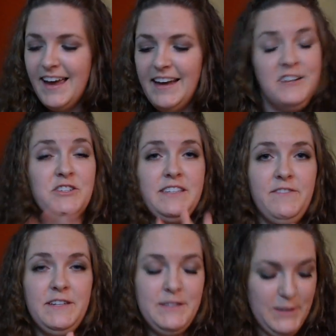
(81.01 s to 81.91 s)
And I just
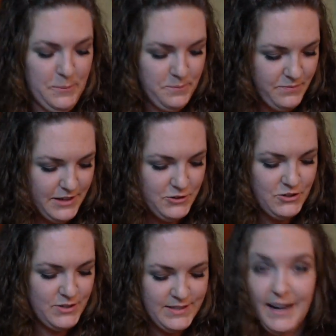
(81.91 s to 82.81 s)
love it. So
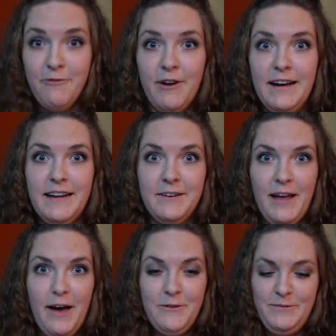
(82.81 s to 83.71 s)
let's just dive right in.
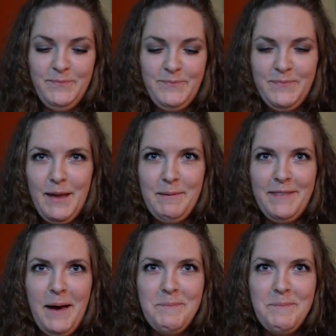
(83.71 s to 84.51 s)
How, about that?